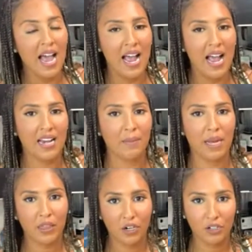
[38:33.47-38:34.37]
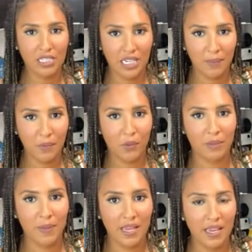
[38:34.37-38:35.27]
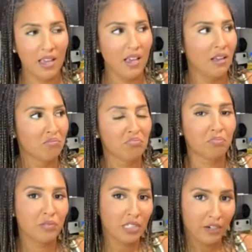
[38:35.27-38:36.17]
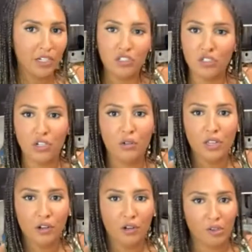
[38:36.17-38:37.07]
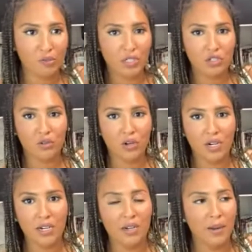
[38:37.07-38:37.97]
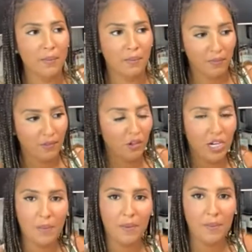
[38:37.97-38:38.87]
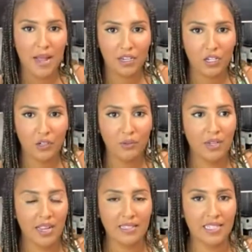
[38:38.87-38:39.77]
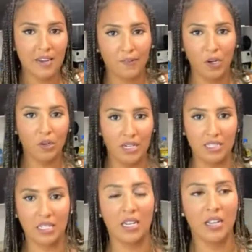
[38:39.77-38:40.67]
And my third tip would be literally just go to the grocery store, look up a menu, and stay focused.